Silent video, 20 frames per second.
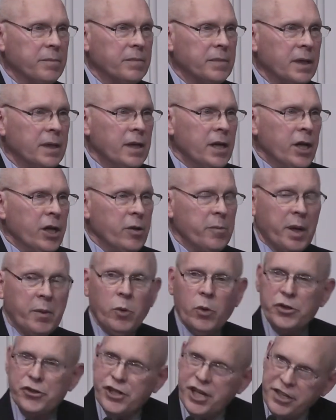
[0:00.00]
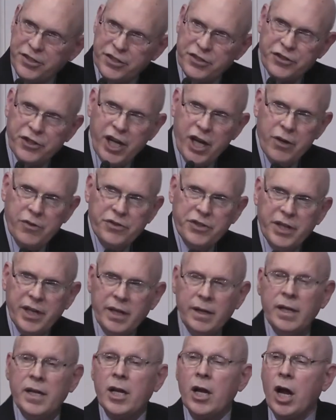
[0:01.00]
You remember when Jesus goes
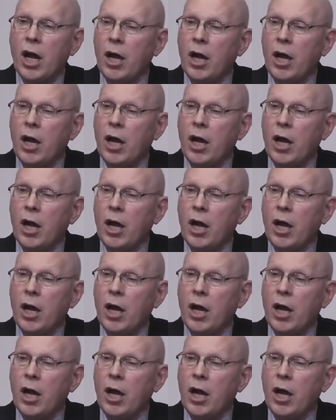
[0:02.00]
in,